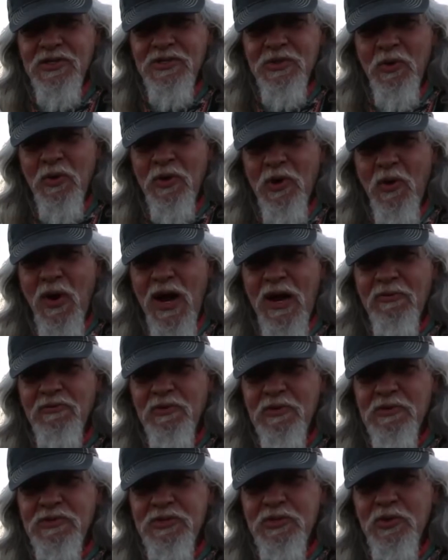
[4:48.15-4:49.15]
She won't go
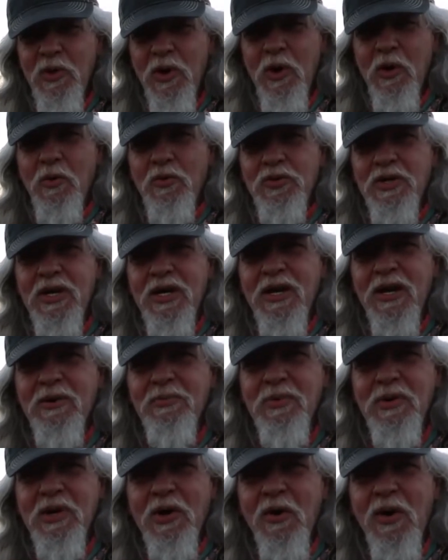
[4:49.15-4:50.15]
after her. She's too old to get
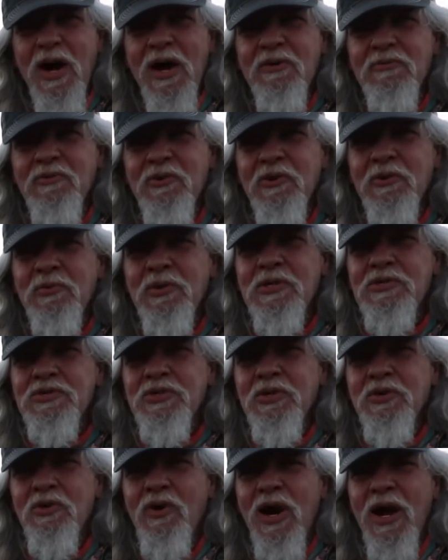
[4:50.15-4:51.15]
up and go after her, but
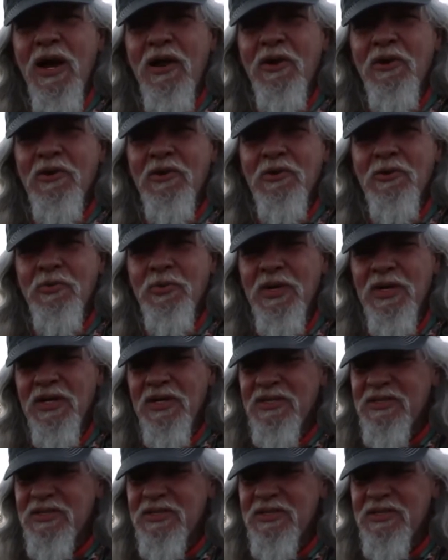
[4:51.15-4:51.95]
she'll growl a little bit.